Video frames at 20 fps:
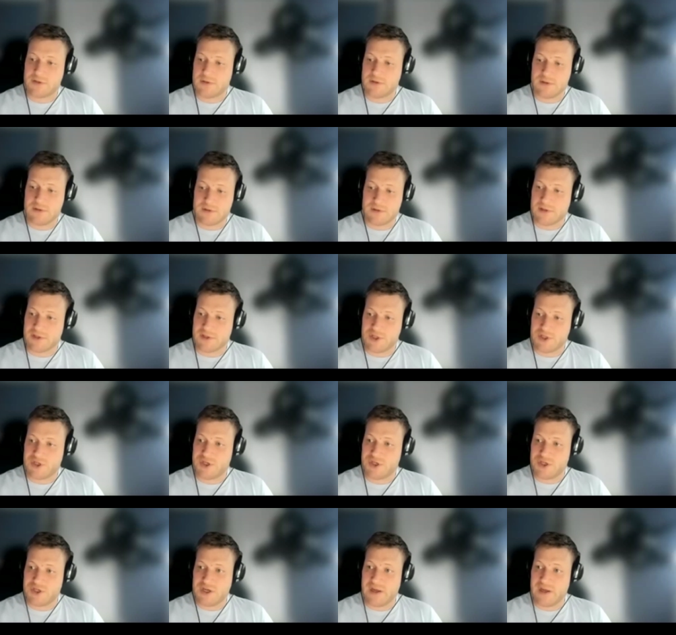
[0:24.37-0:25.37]
the
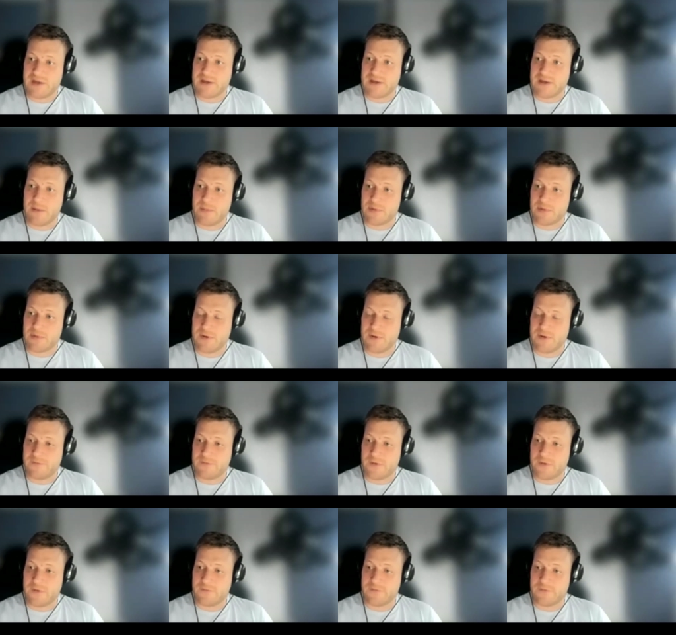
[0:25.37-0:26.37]
sheer number of
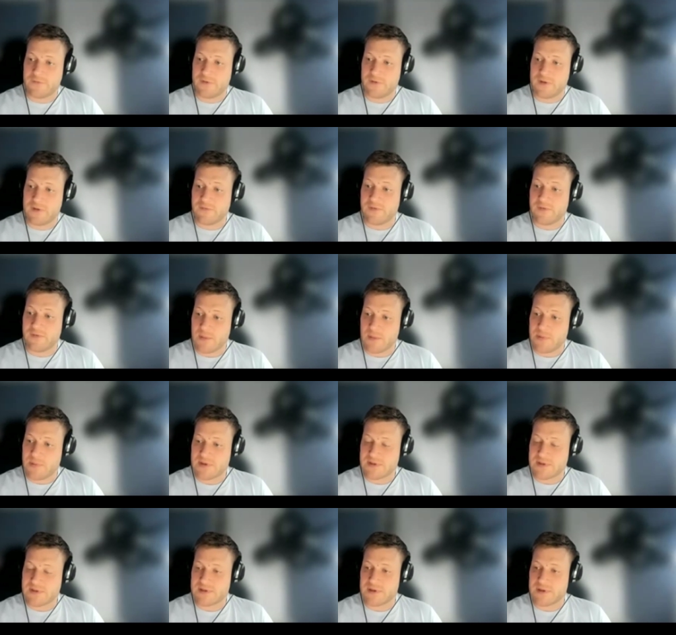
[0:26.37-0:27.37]

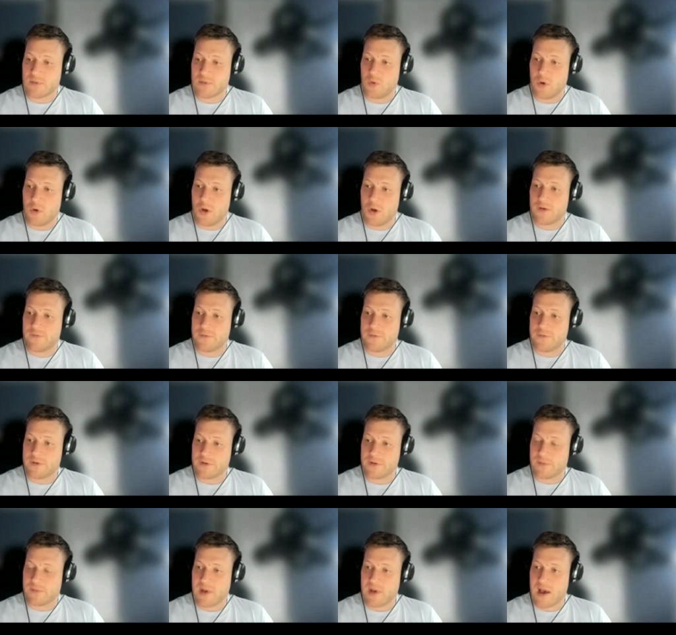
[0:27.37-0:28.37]
developers that work for
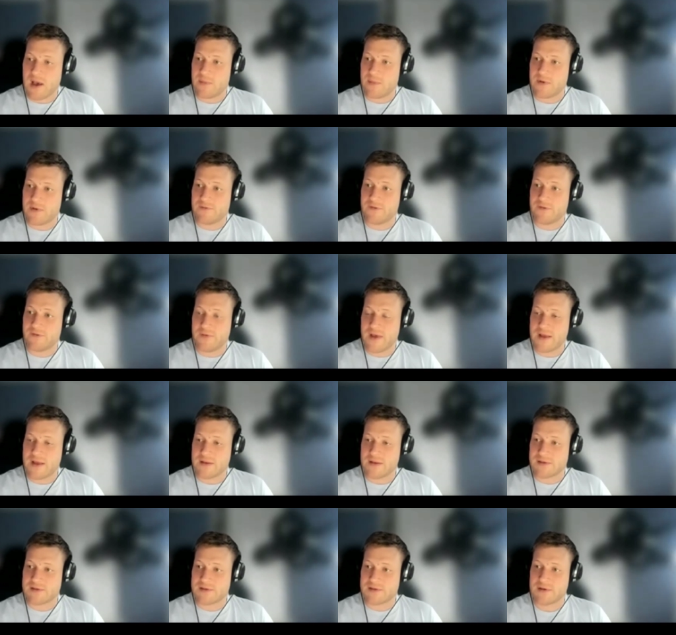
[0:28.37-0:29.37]
the Department of
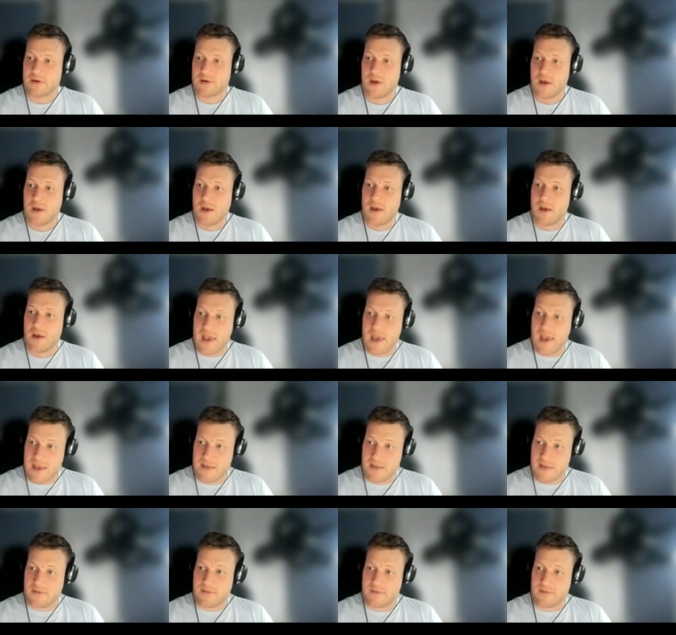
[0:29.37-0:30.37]
Defense
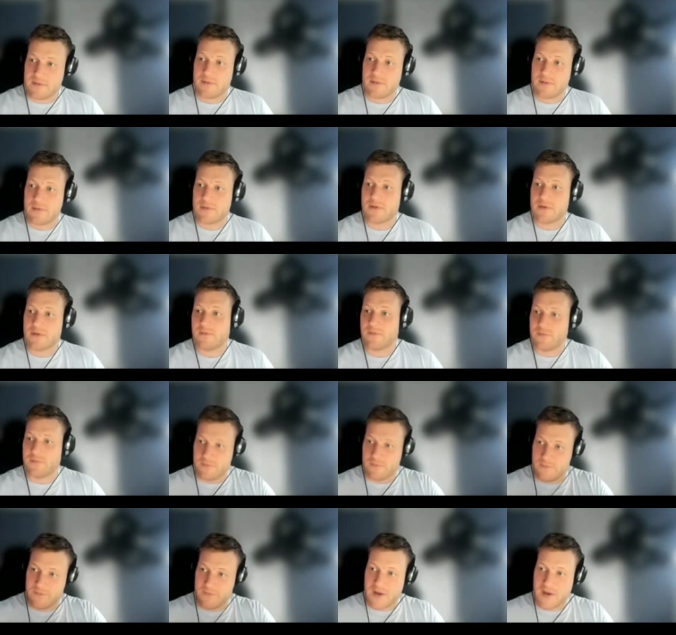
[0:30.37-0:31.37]
and the
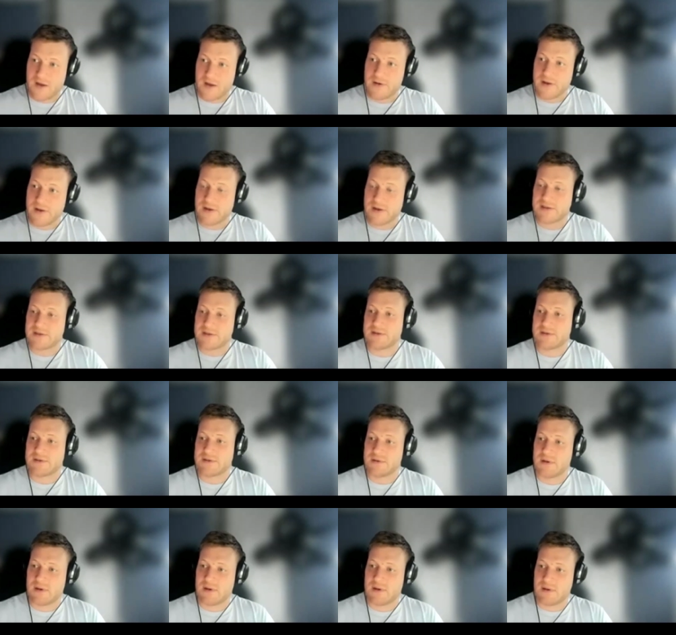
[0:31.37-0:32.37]

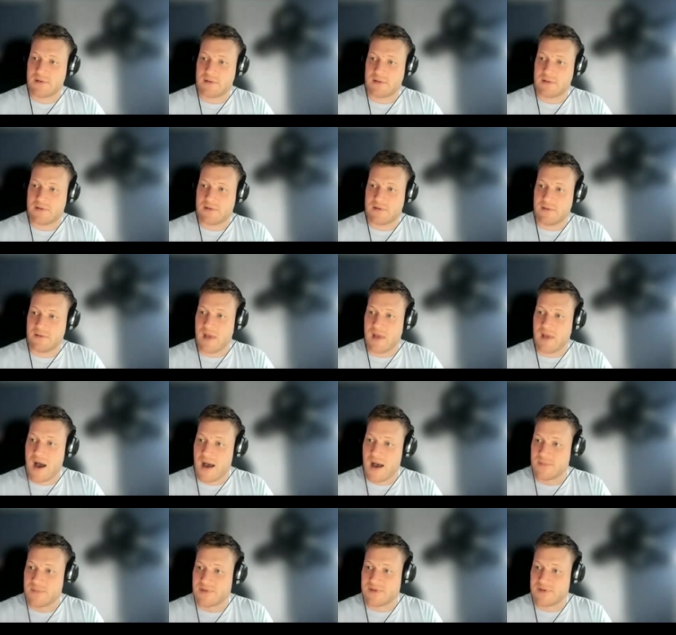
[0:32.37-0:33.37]
various
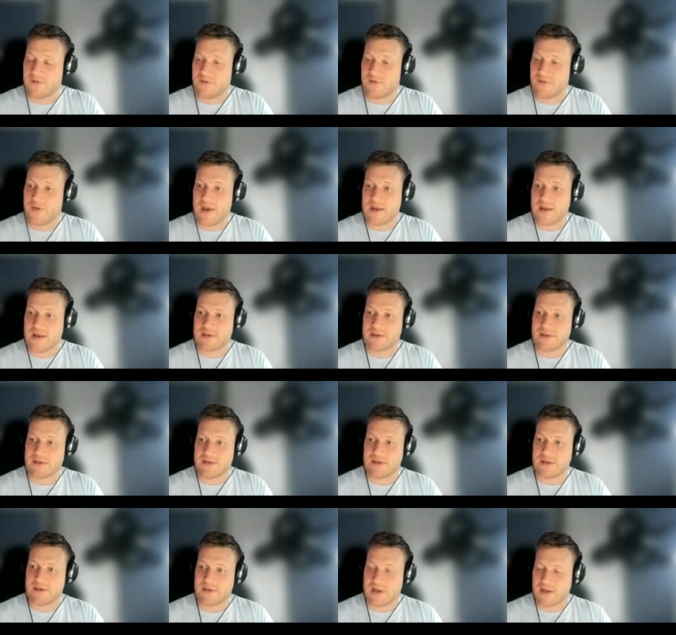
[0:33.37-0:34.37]
arms of defense
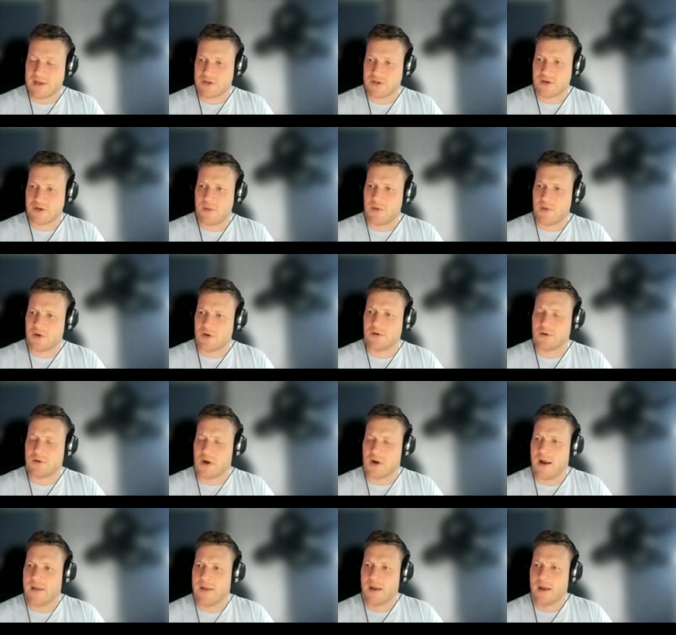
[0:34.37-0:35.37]
is astronomical,
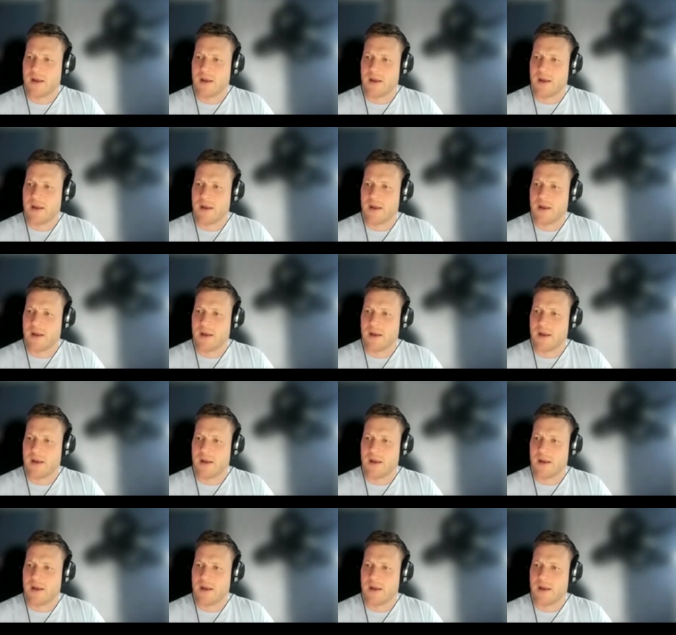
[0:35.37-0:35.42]
right?